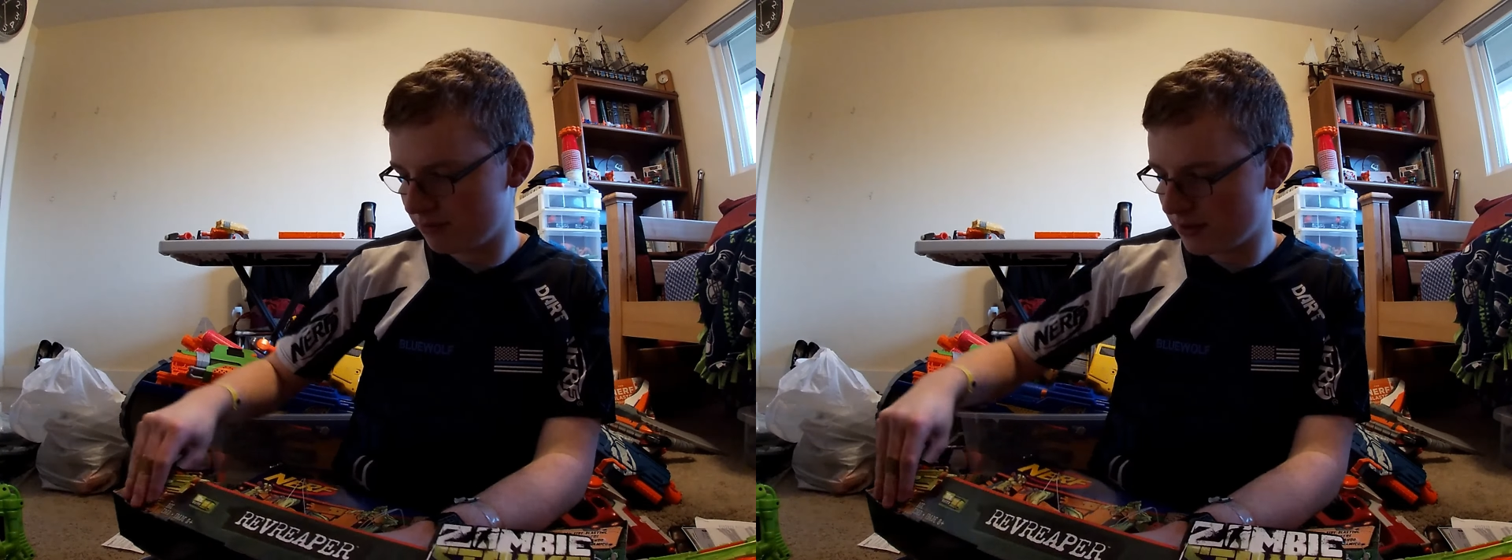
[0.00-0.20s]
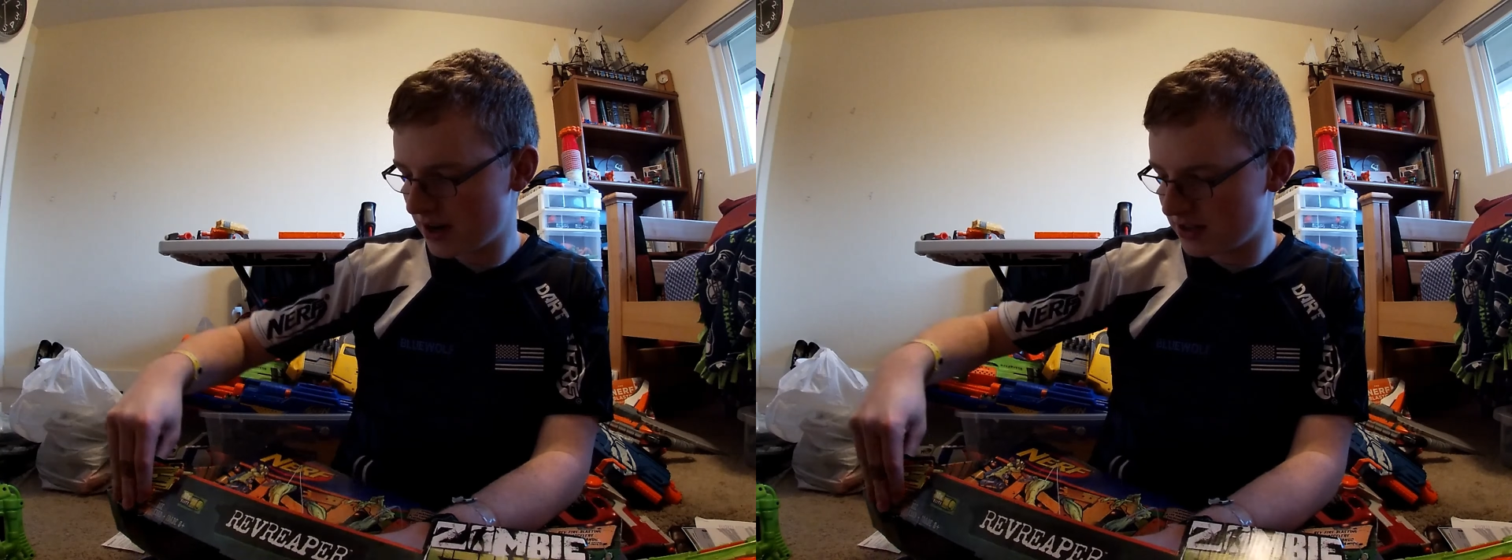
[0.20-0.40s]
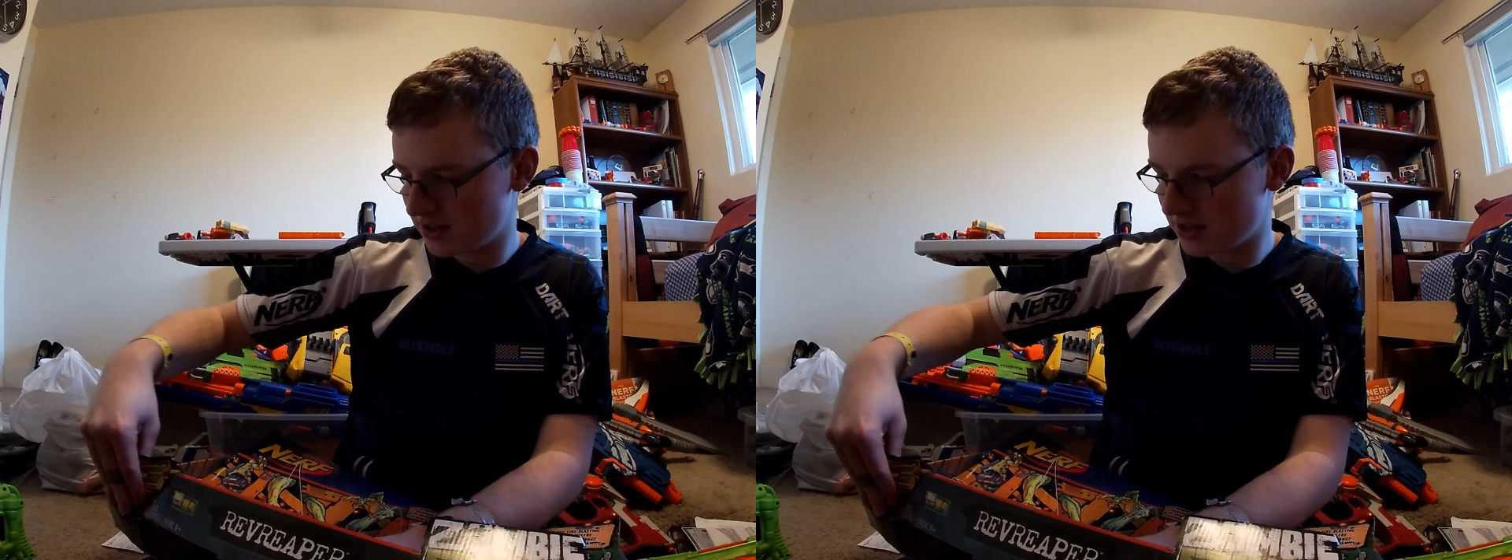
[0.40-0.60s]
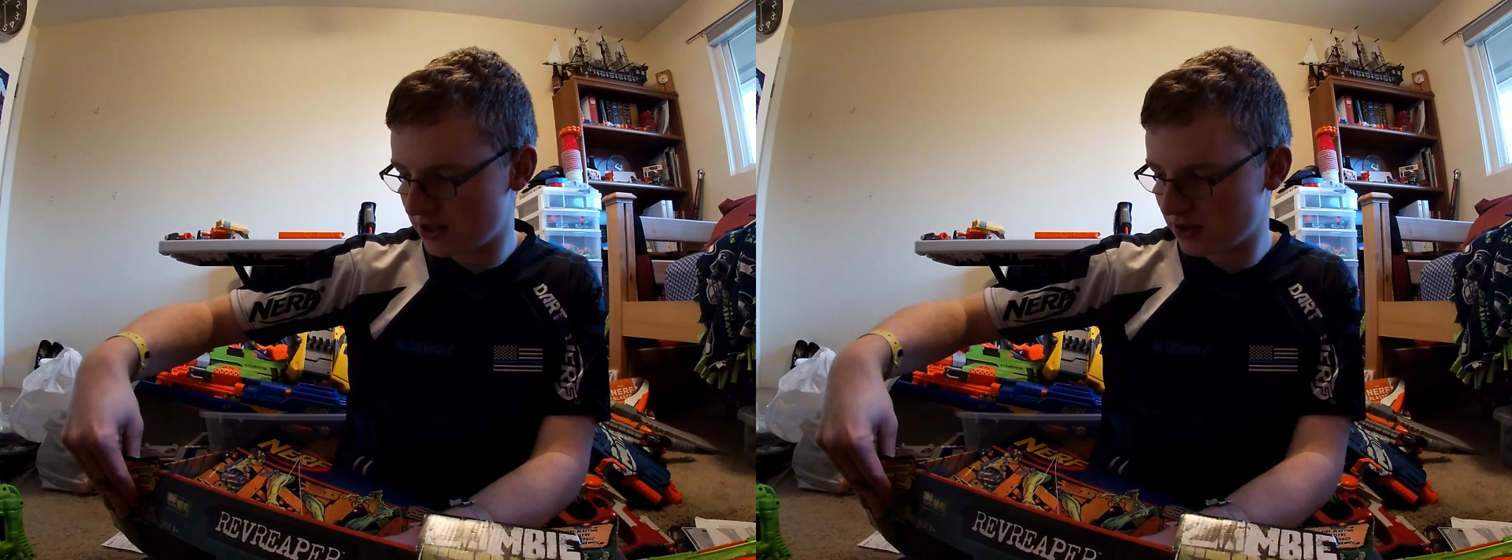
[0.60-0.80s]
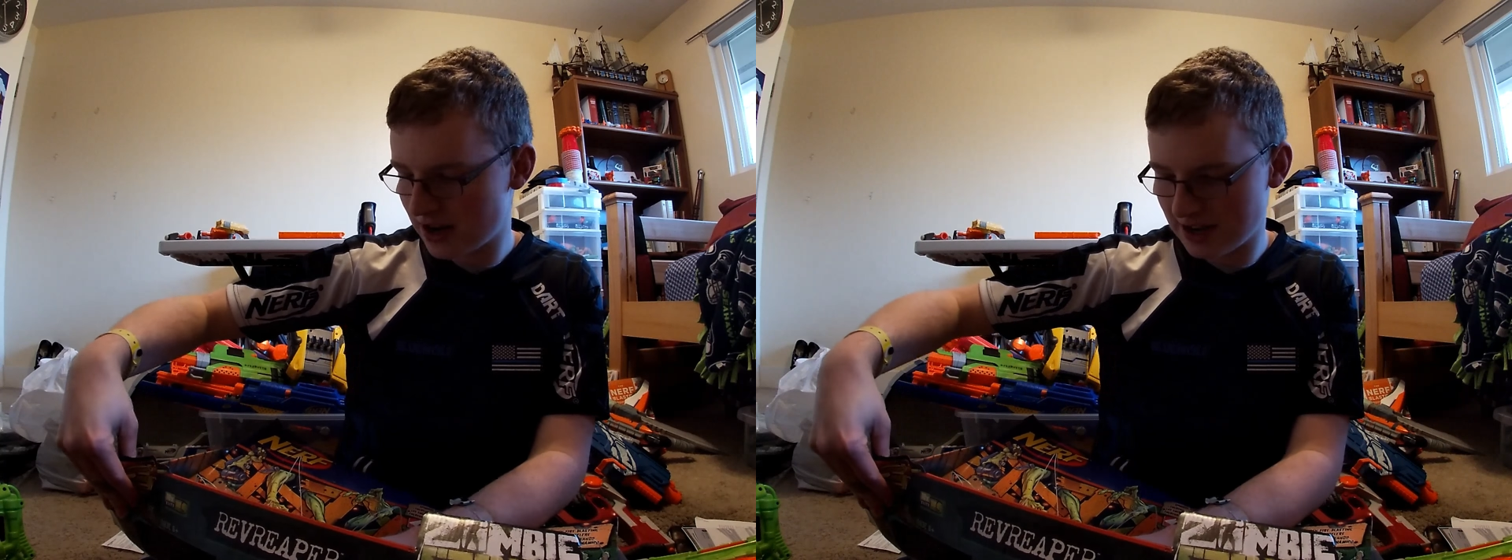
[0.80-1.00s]
price as I
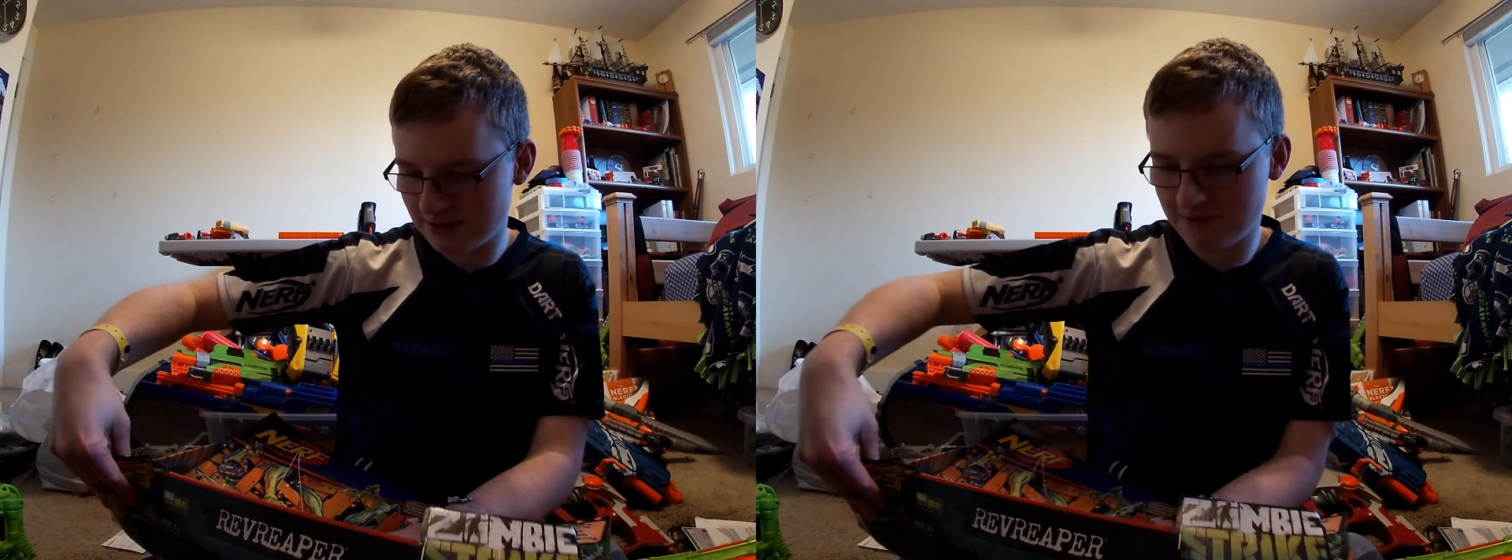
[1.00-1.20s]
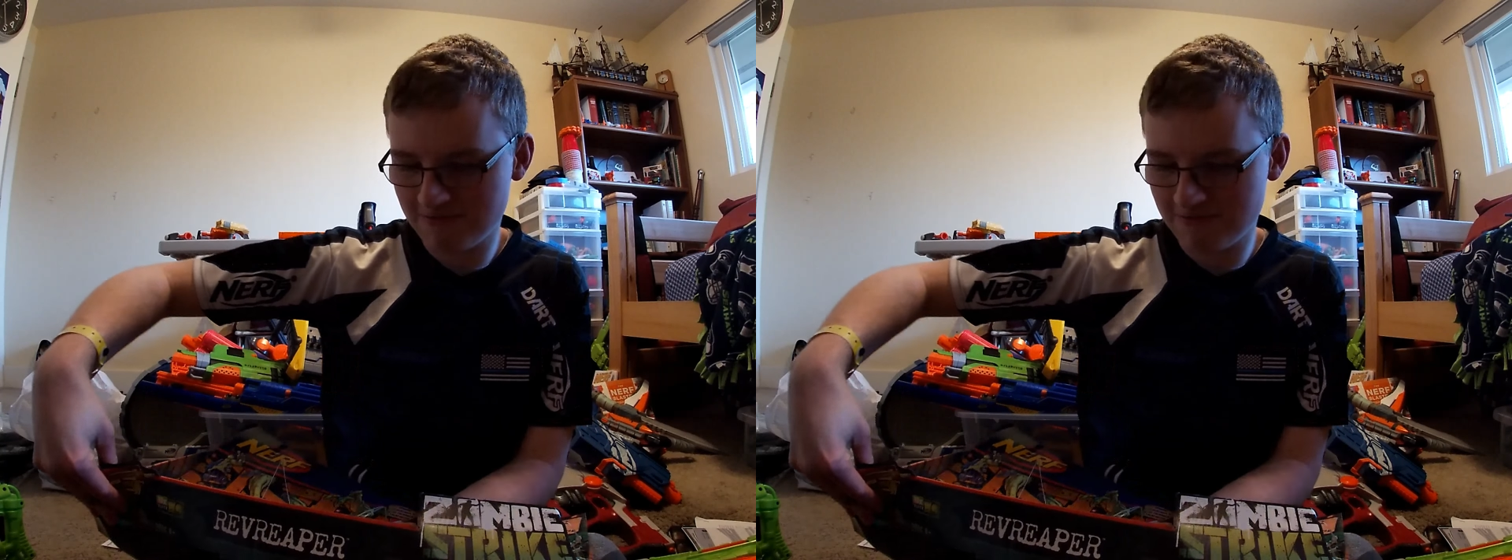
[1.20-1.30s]
try and